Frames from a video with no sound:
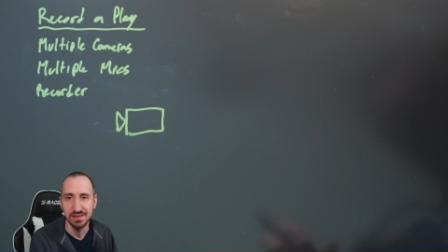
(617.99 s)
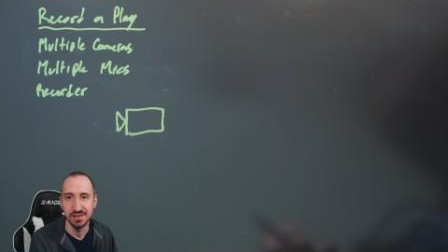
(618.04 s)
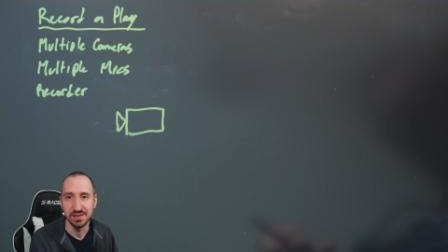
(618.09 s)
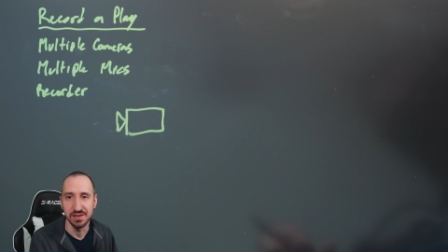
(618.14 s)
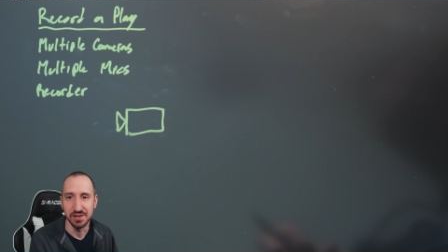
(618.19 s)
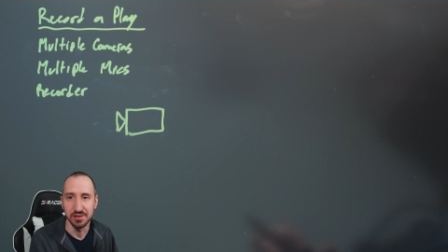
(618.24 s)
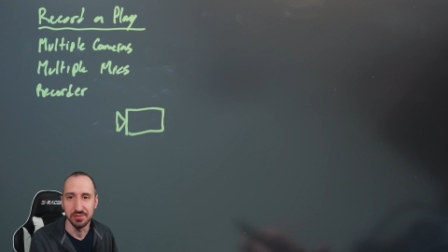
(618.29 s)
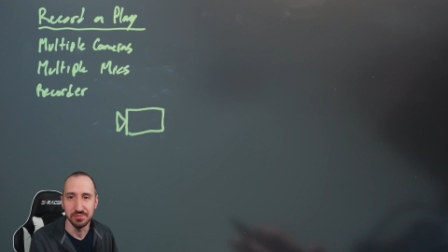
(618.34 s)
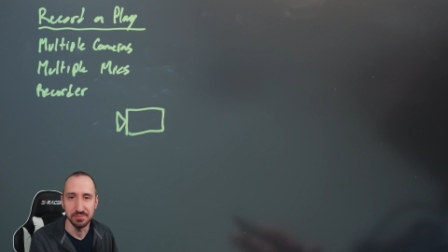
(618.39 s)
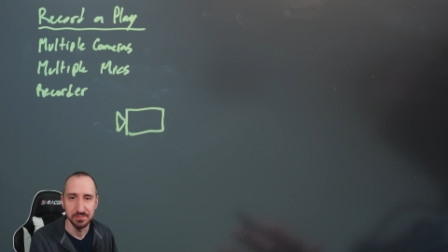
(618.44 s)
You
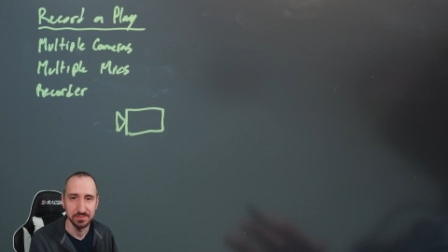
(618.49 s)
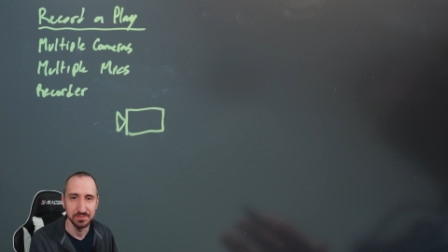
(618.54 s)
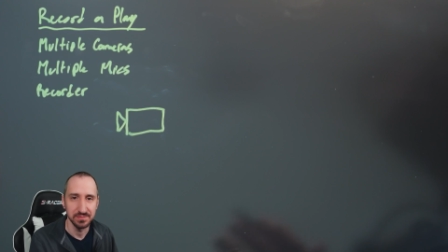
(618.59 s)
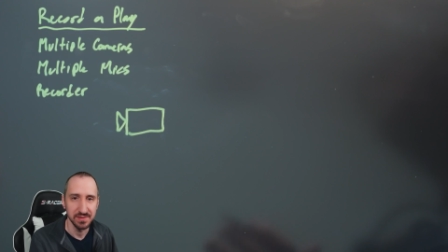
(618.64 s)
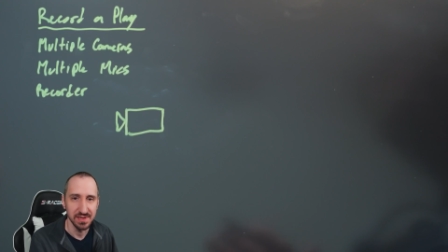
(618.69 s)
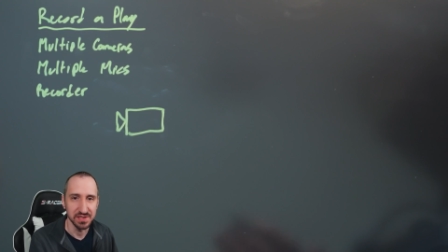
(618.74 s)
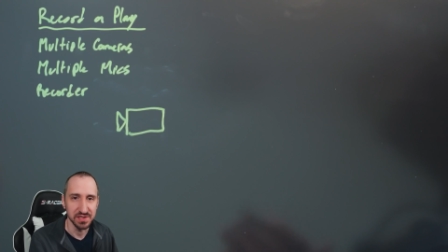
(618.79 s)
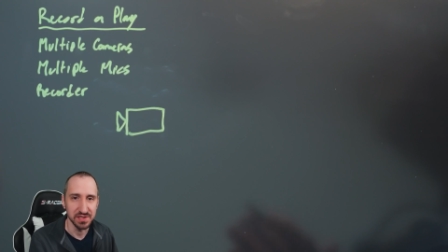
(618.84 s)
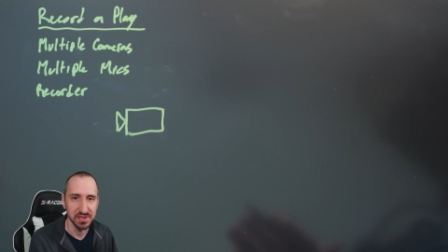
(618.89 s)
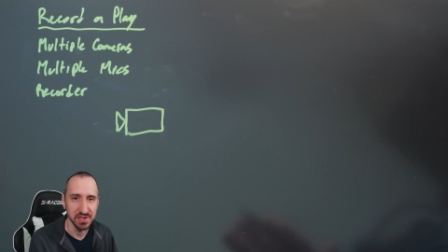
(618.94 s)
know,
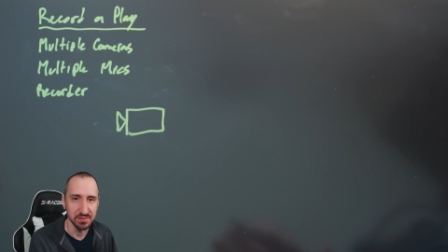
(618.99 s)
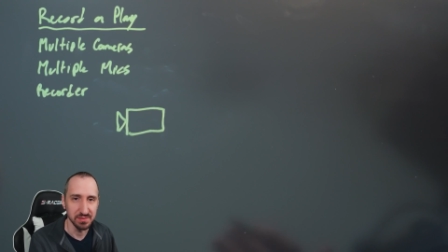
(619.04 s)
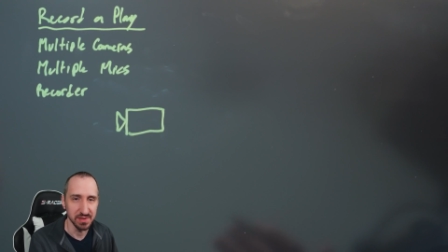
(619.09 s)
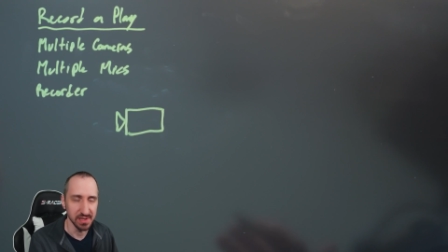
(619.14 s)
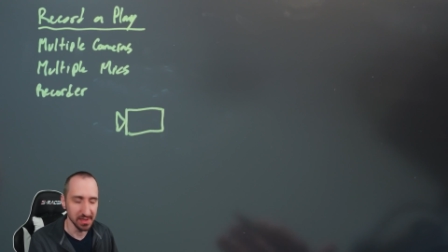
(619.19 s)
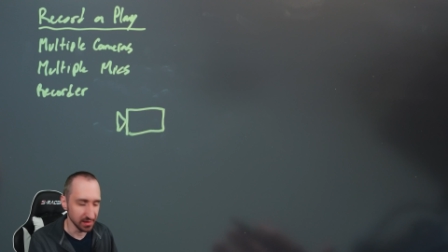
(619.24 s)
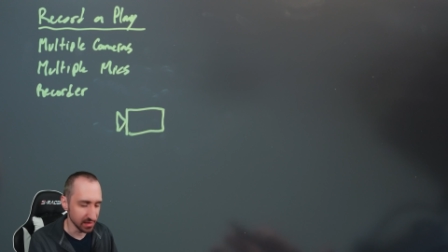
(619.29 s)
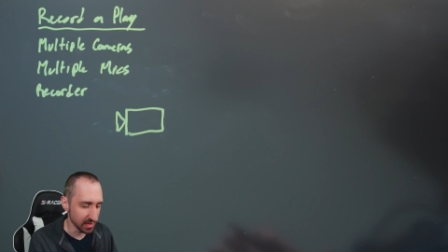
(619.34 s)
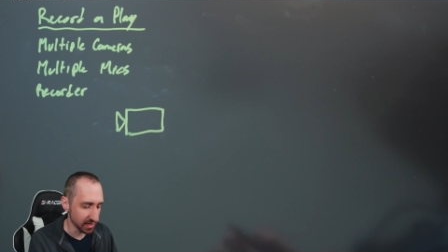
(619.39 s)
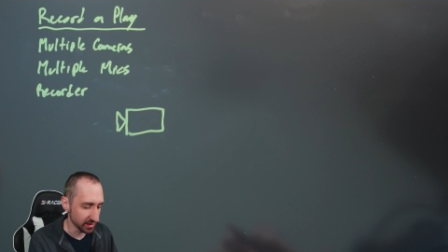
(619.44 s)
it's going to be
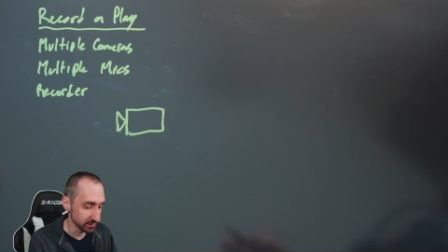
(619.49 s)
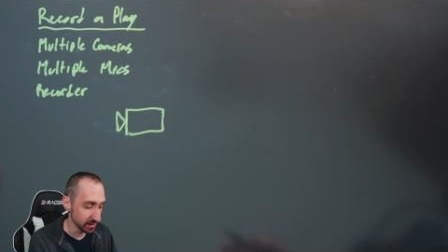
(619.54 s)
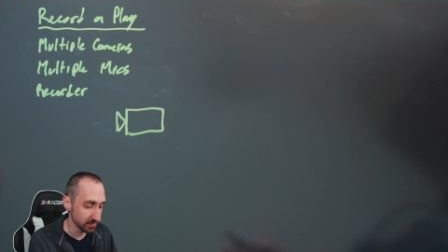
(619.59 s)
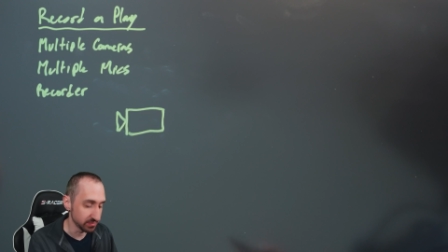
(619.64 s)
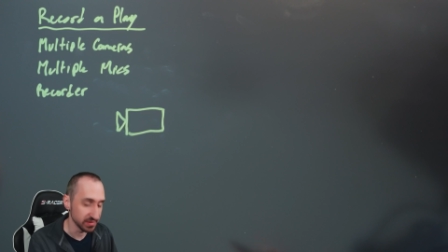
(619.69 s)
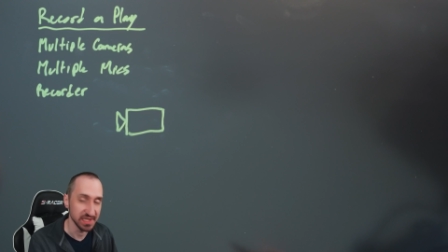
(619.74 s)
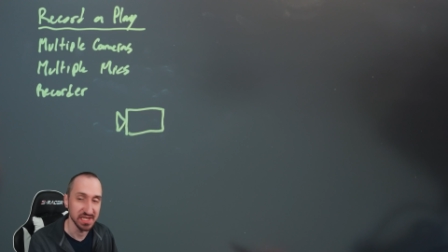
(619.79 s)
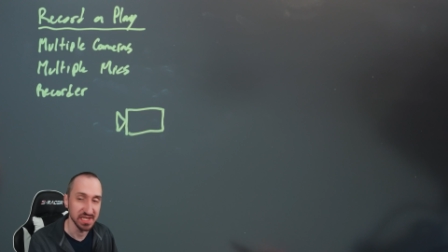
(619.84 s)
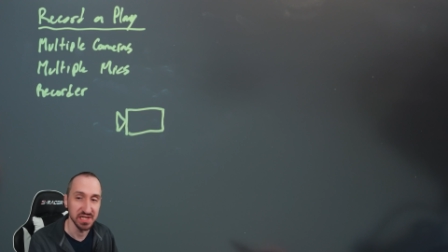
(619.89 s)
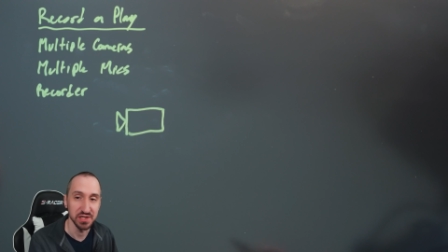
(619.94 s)
a lot of
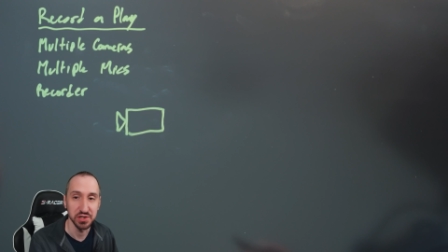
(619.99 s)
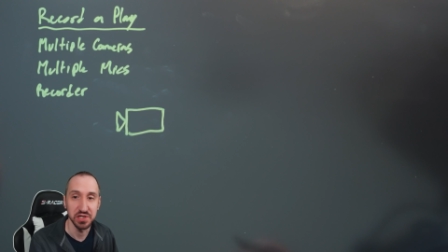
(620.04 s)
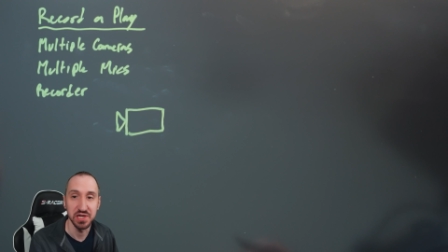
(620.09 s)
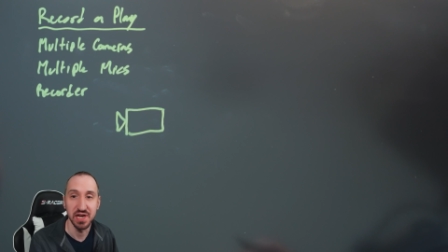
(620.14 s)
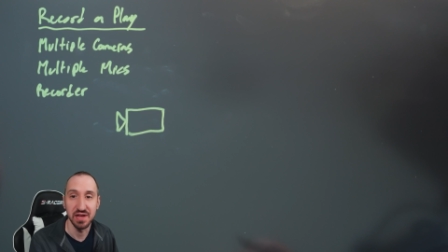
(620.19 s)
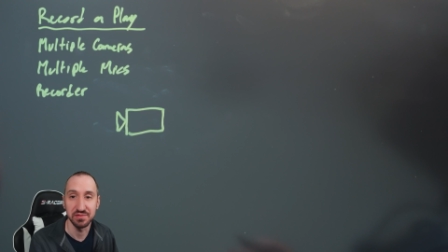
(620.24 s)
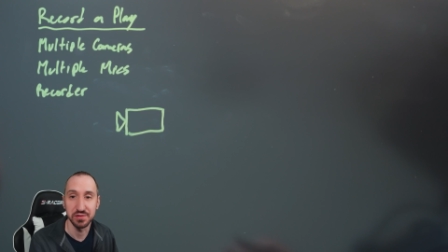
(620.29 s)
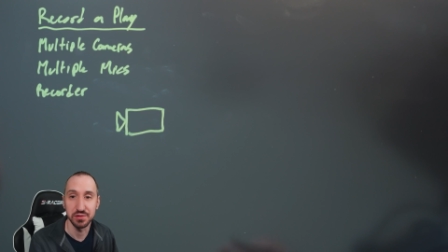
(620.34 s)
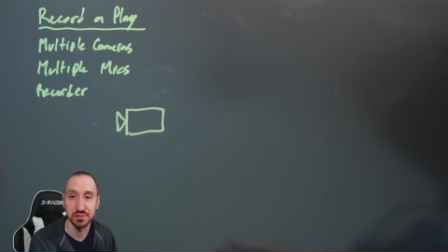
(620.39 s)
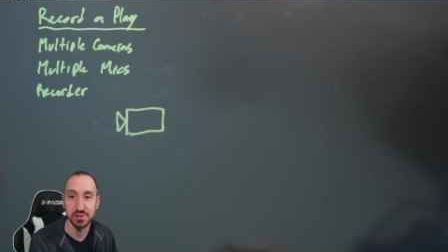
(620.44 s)
repetition
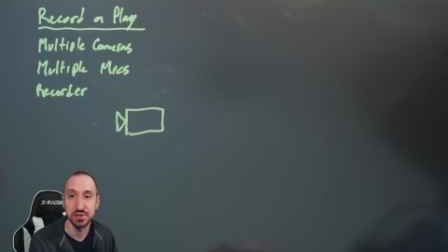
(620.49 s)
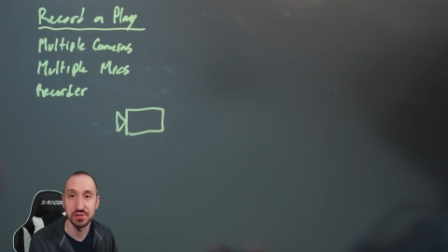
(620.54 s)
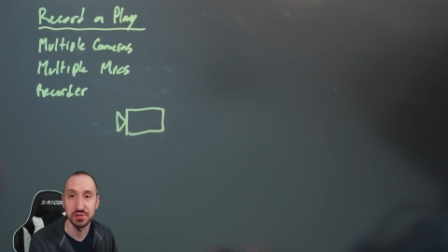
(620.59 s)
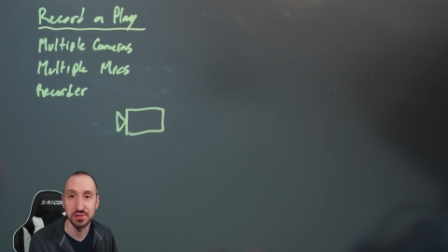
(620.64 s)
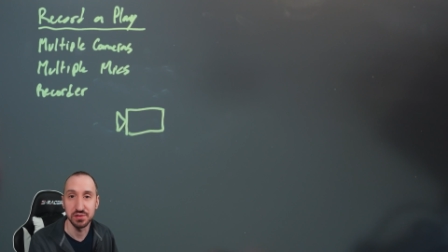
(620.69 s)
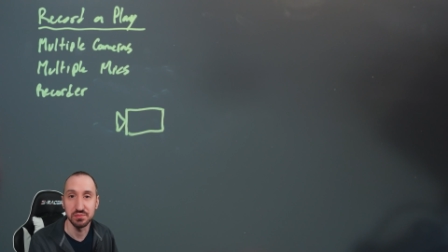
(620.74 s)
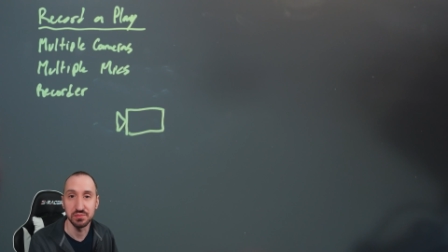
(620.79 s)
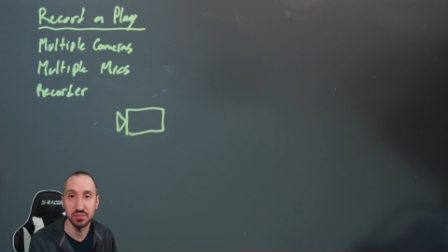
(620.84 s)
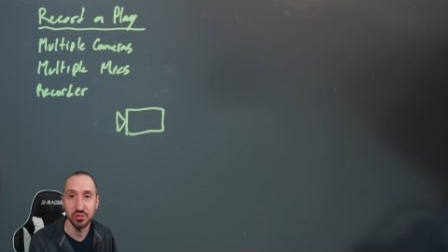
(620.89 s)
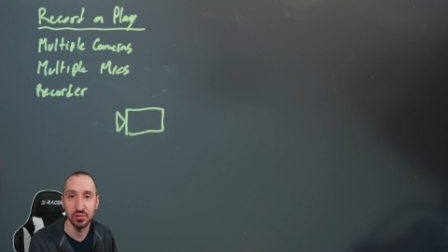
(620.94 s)
after a
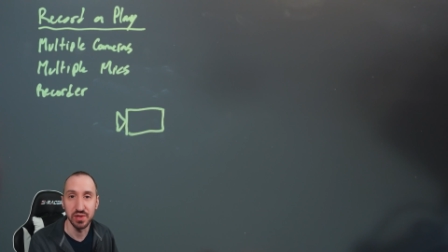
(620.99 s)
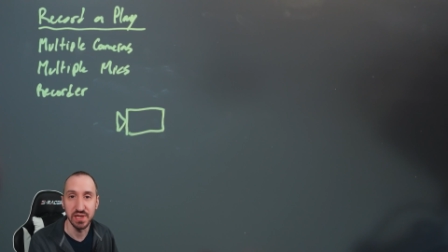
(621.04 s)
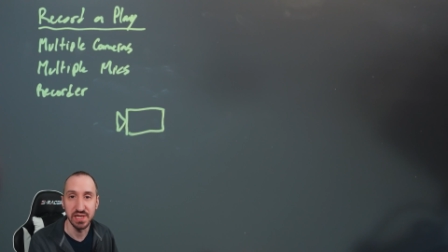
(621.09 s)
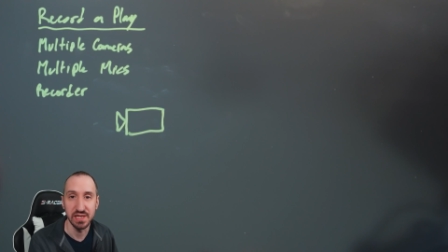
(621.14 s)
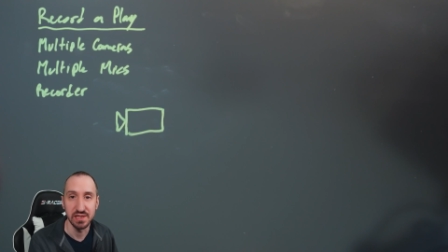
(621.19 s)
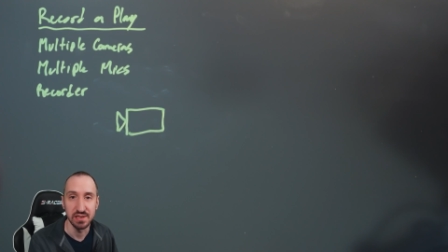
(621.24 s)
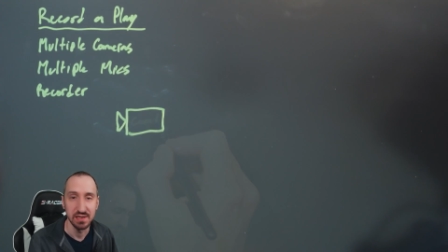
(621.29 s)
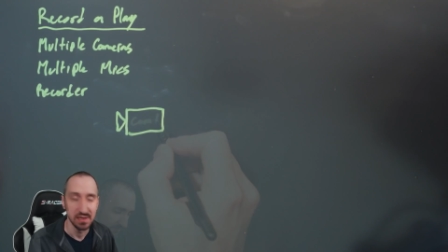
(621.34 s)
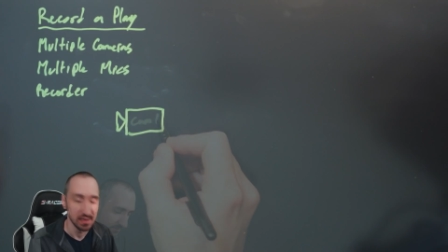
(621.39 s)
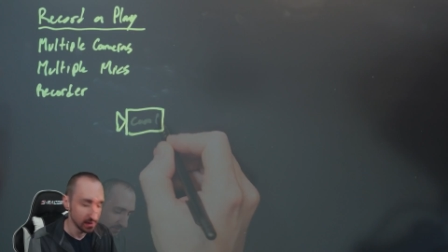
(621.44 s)
certain
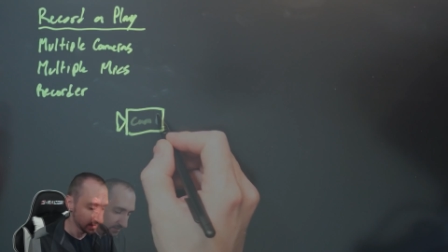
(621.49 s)
point.